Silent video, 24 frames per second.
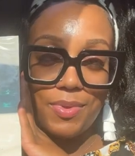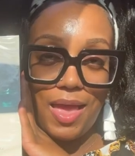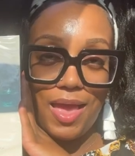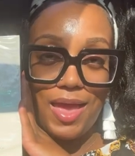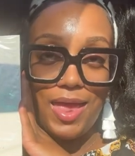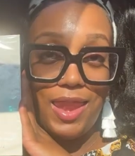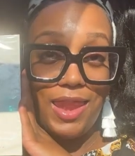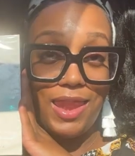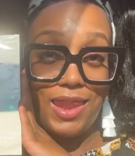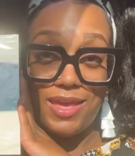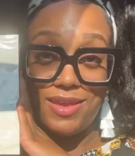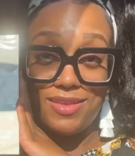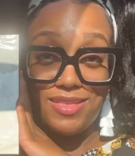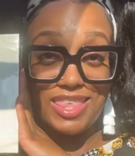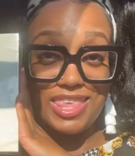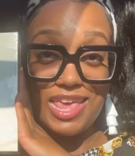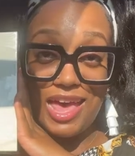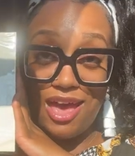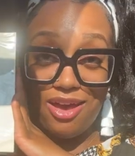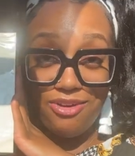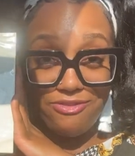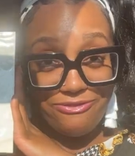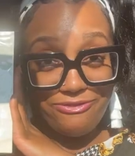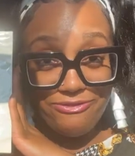
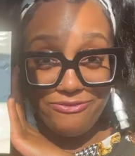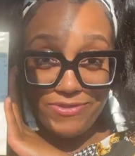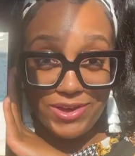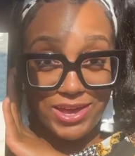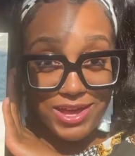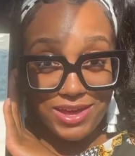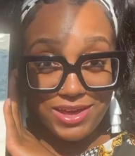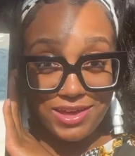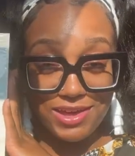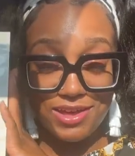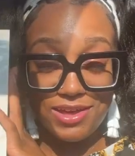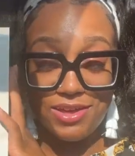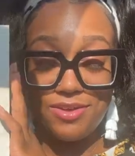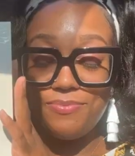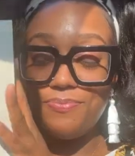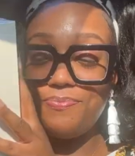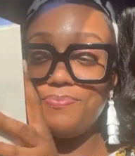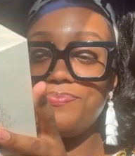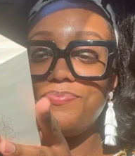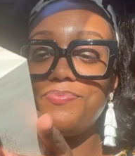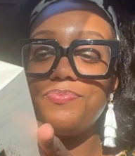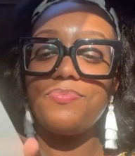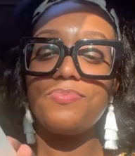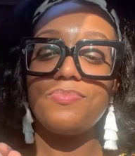Lattafa.
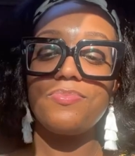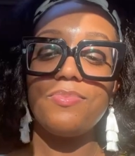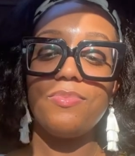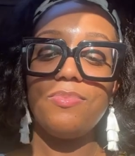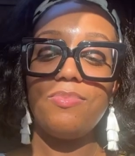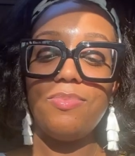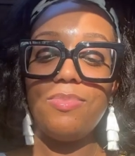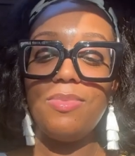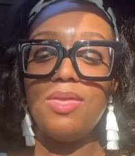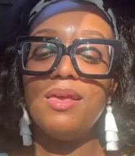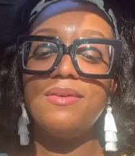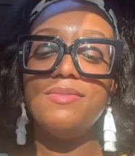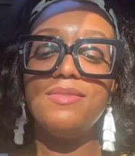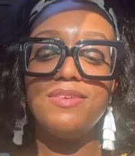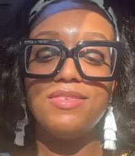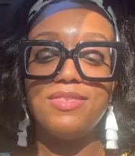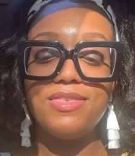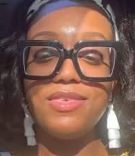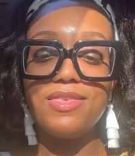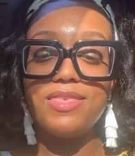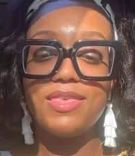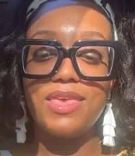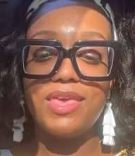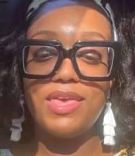This
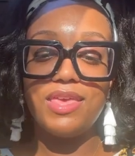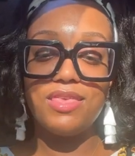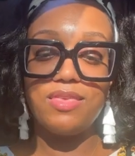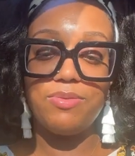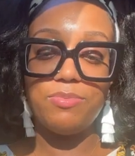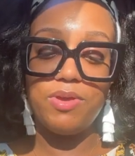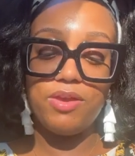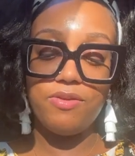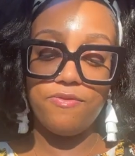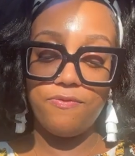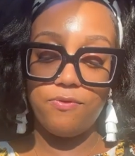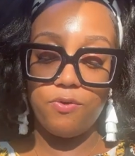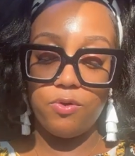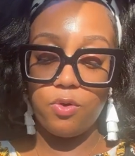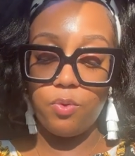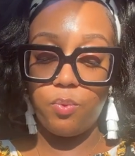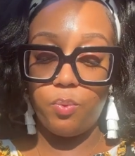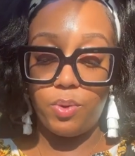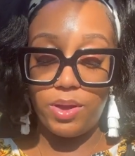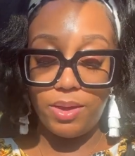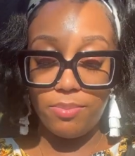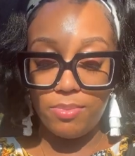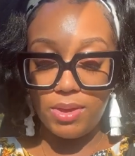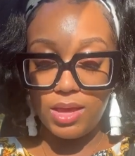is Kismet for
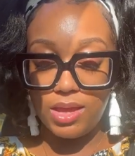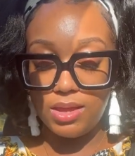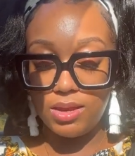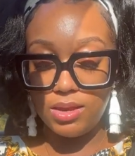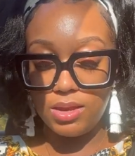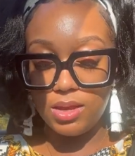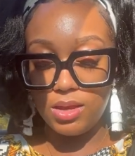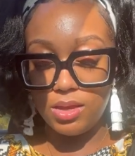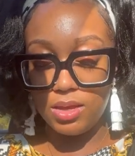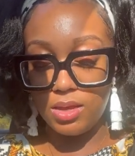Women.